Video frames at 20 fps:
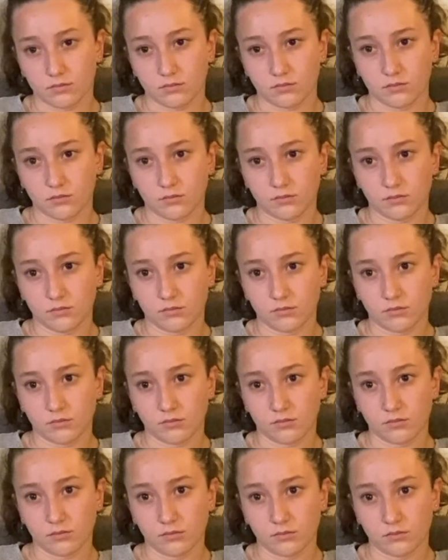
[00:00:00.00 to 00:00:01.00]

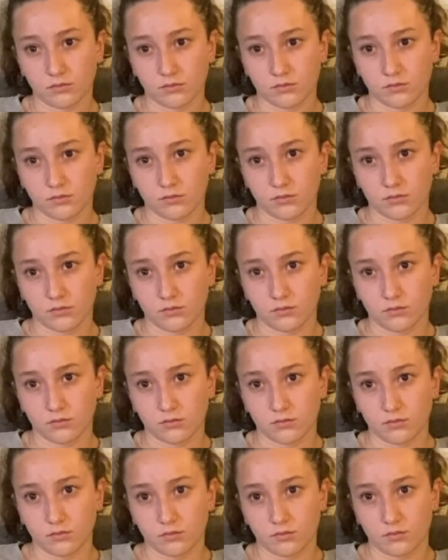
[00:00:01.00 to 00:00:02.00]

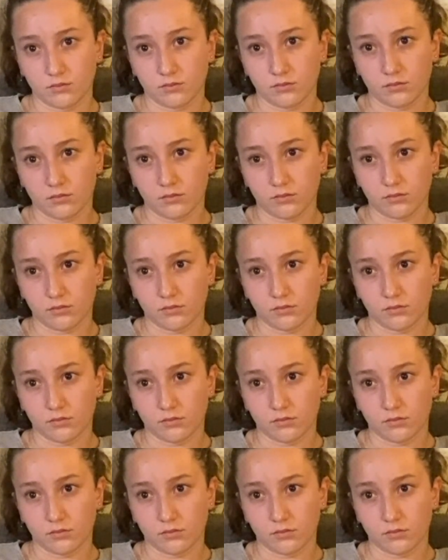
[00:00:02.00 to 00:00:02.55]
No words are spoken by the person on screen.